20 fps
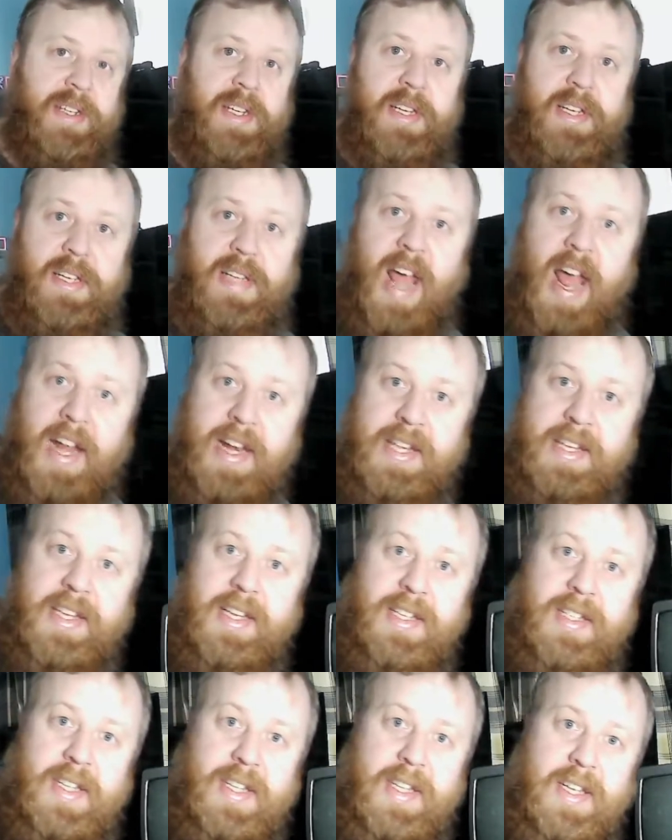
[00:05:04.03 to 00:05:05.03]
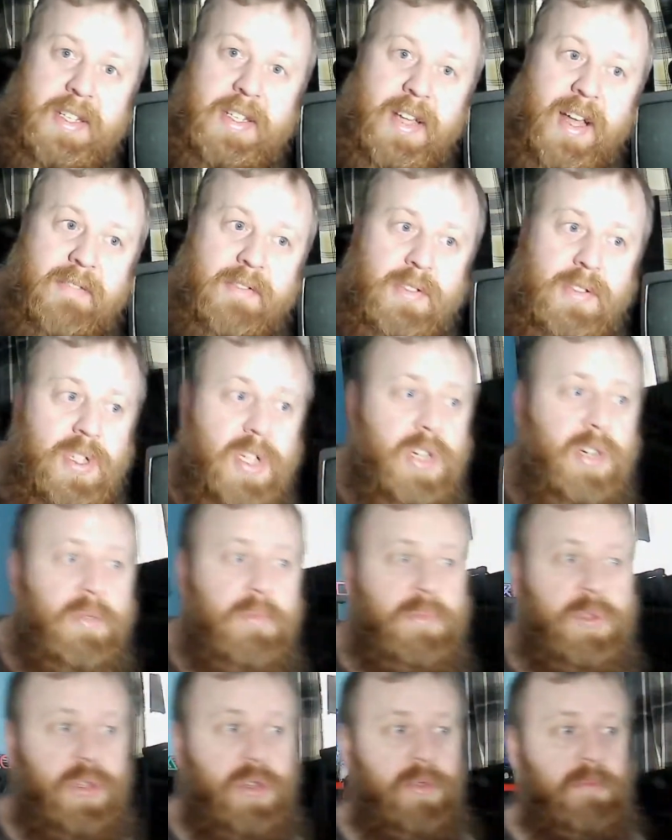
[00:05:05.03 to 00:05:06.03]
expected anything to this level to
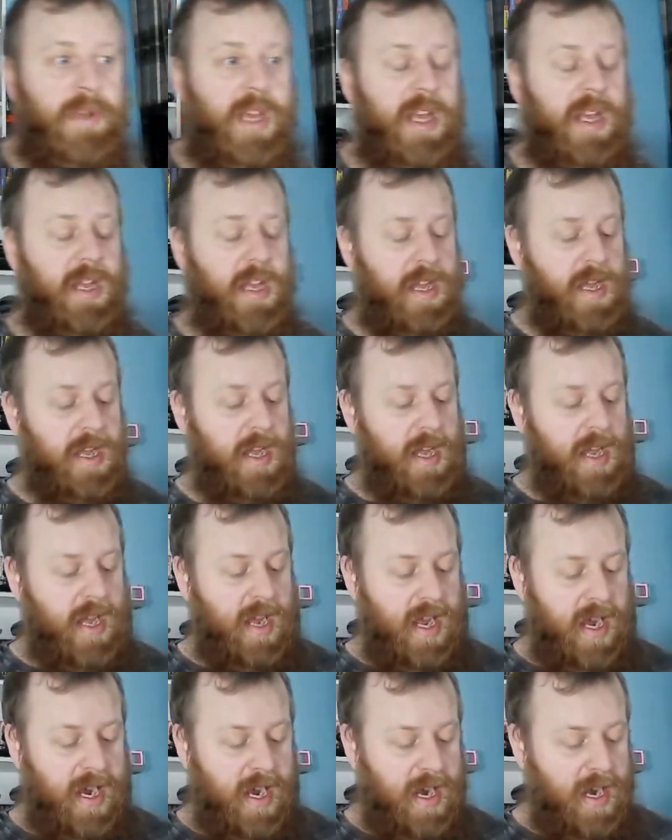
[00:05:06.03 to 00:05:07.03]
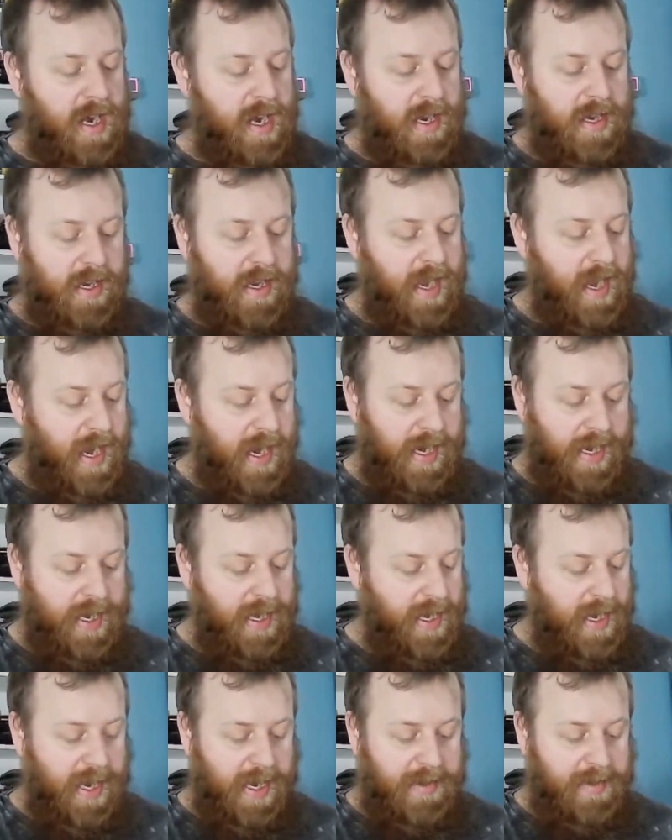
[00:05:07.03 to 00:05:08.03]
come to me, and
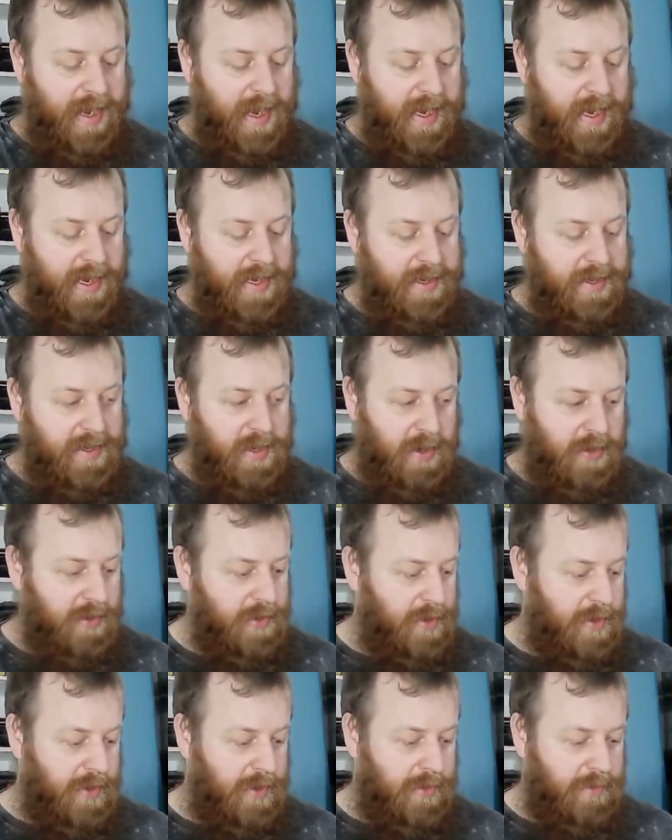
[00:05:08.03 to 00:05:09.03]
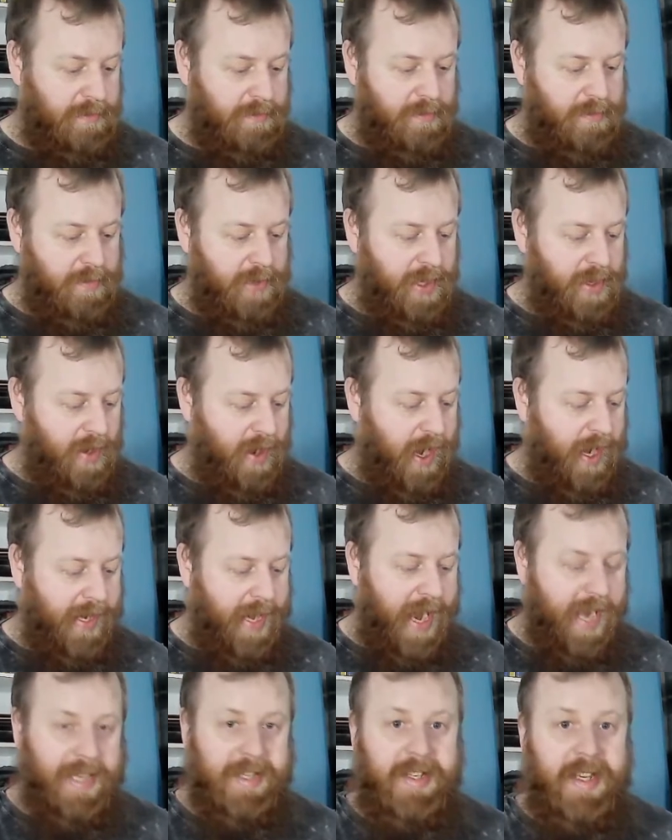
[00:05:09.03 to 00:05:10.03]
I don't know,
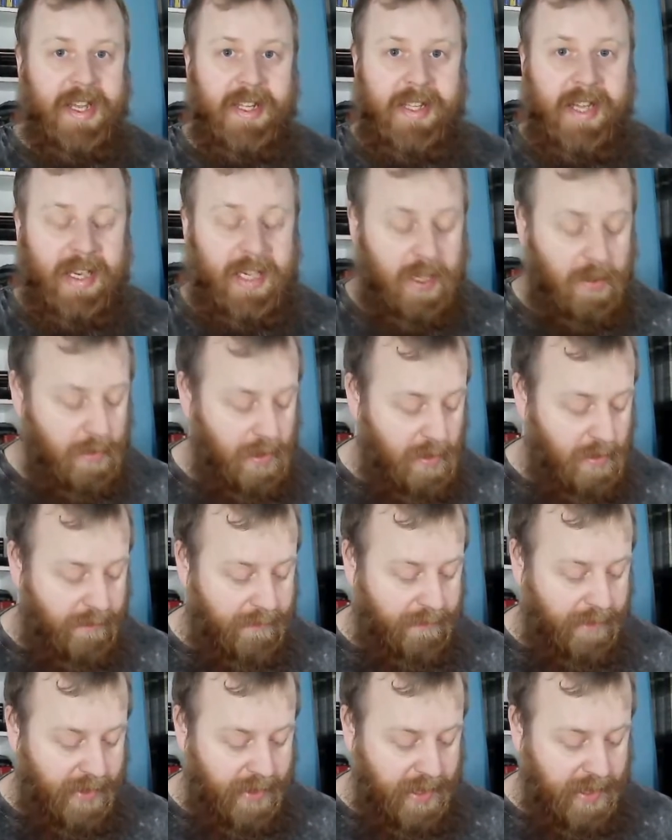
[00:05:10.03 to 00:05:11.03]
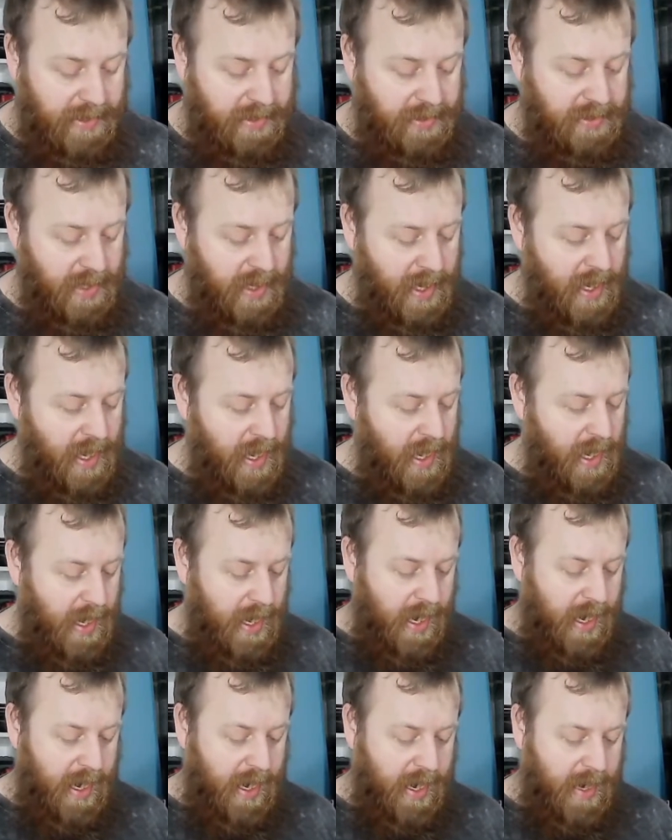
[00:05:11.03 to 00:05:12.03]
I can't say thank you enough for this.
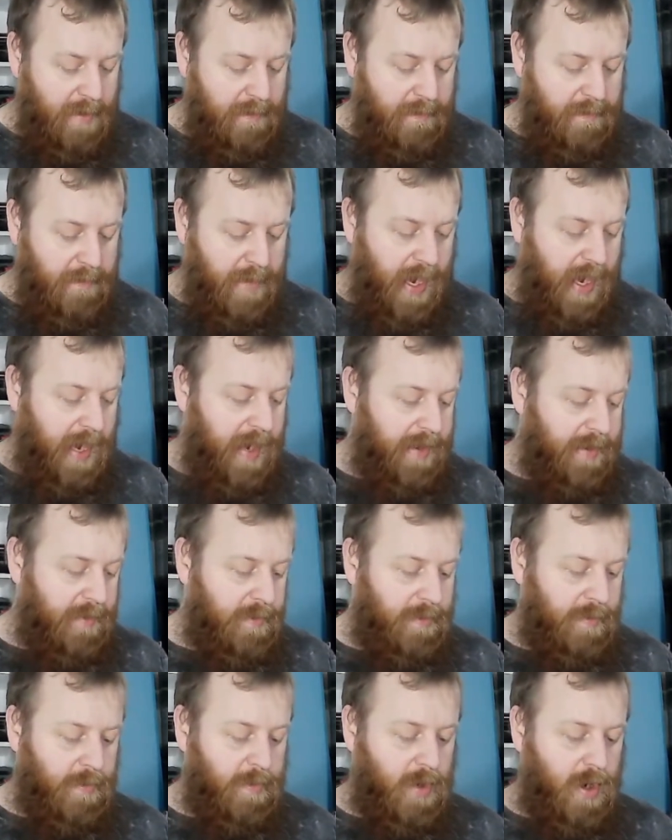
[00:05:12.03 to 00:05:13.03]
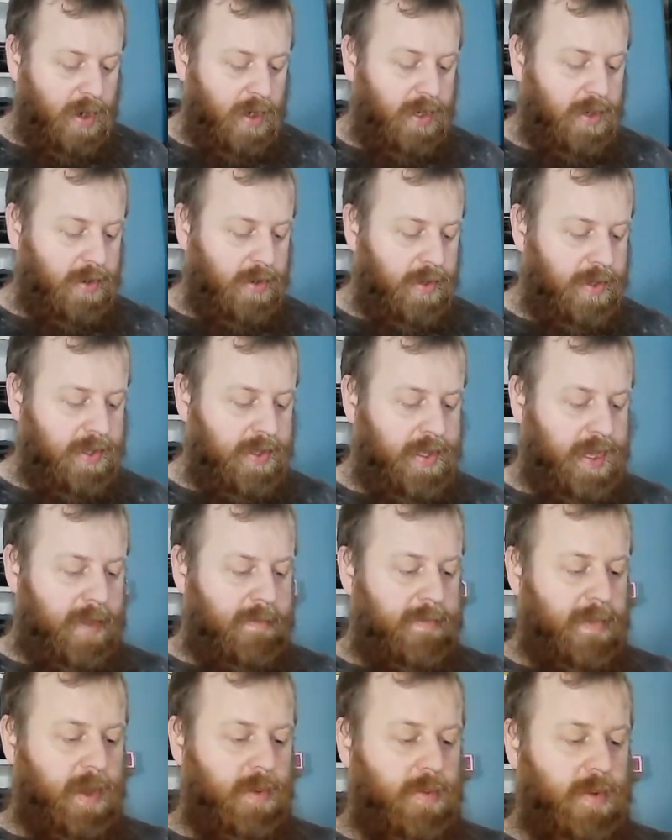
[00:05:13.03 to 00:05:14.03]
And what Gordon
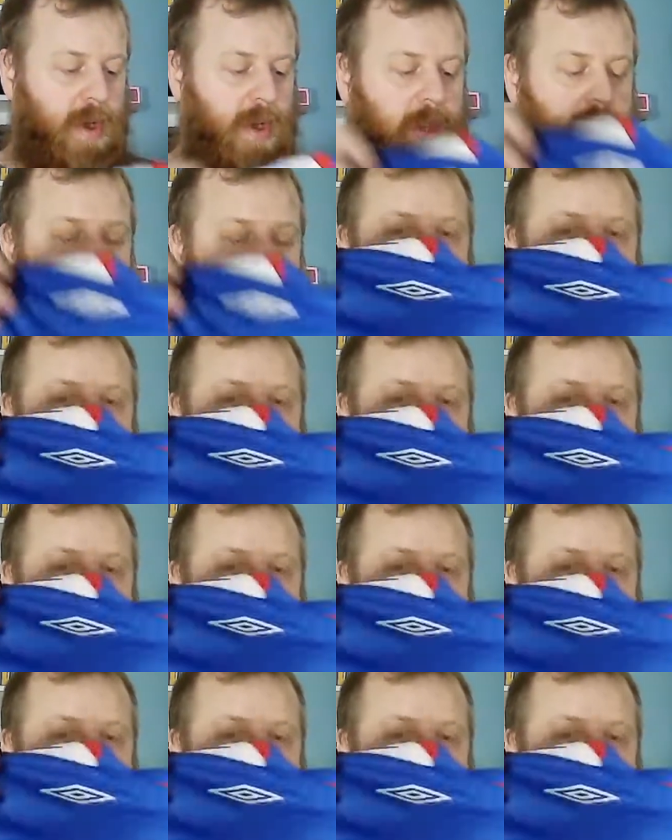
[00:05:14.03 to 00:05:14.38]
sent me